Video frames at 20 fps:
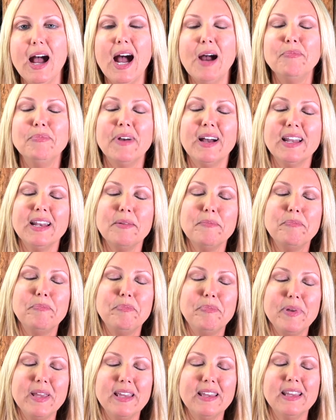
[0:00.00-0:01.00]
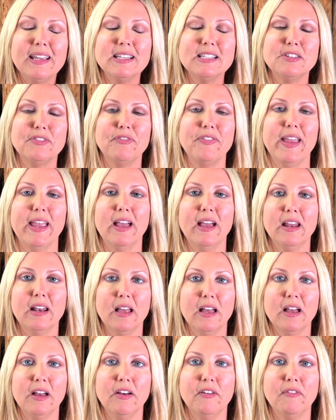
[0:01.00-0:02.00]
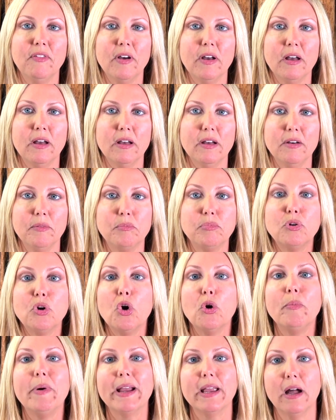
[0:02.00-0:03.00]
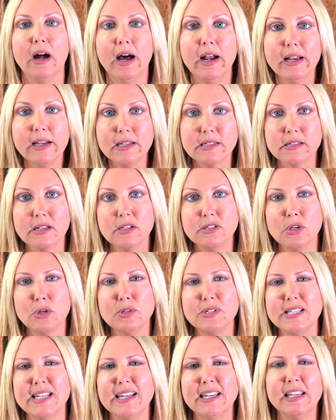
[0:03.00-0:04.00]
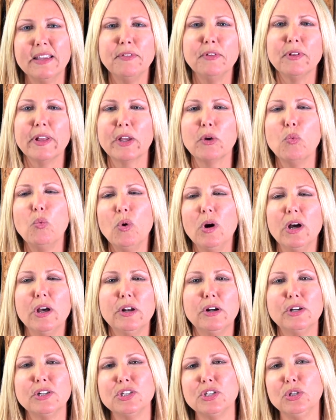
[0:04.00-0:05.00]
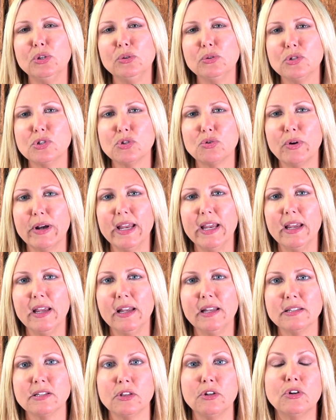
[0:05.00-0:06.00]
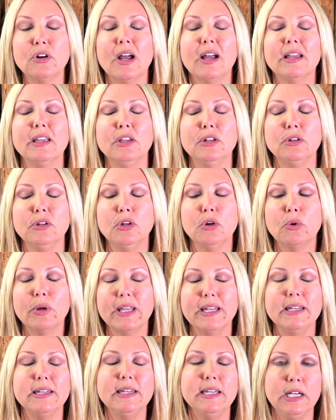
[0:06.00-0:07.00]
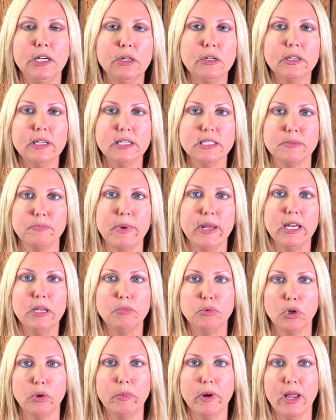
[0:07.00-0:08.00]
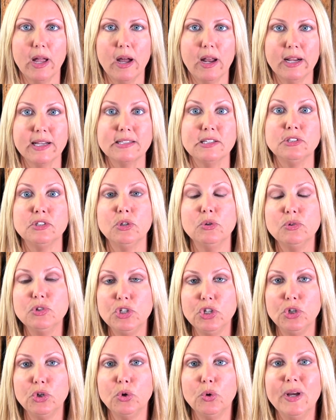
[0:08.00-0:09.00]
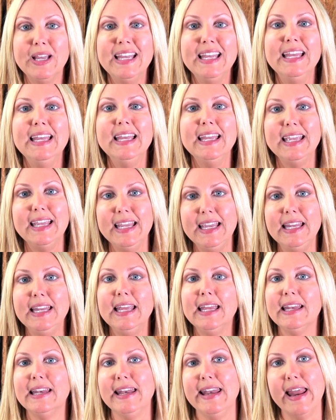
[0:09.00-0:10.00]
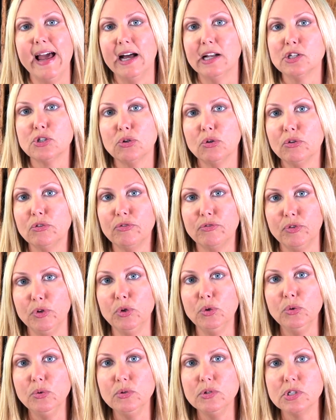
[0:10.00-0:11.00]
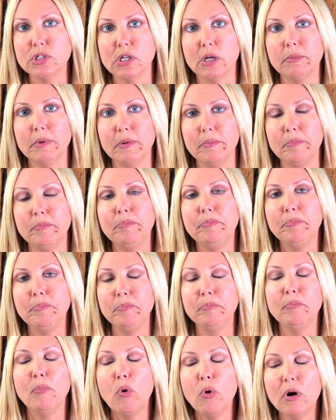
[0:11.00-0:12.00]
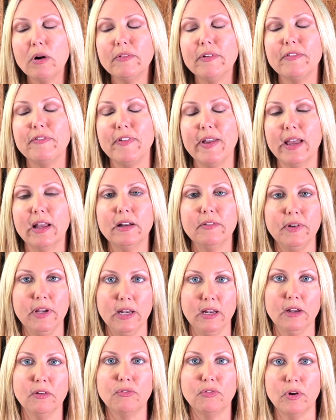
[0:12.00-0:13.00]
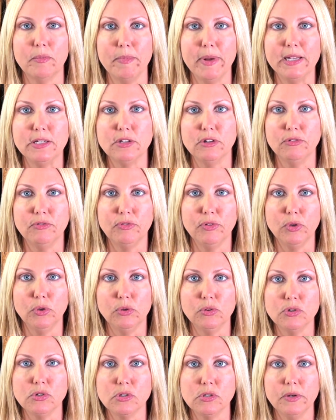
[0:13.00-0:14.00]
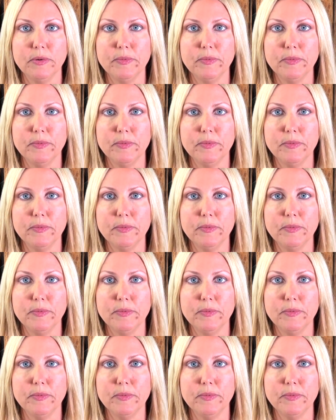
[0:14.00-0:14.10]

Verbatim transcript: I'm not a biggest fan of uh, probiotics, because those tend to give you like one or two strains, and they're not, you don't get nearly as many probiotics as you do eating natural foods. So I'm a, more of a fan of eating fermented foods.